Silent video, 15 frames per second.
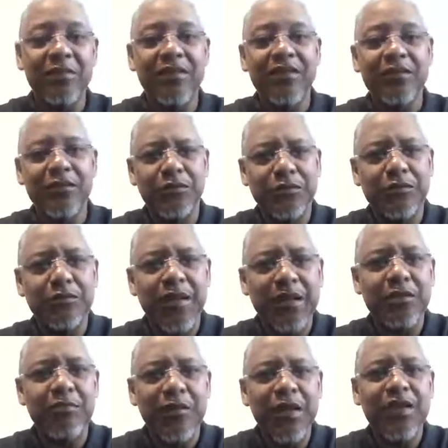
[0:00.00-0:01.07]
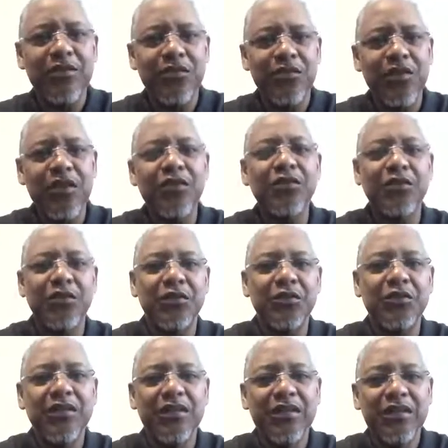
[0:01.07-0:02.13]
because I was a bank manager also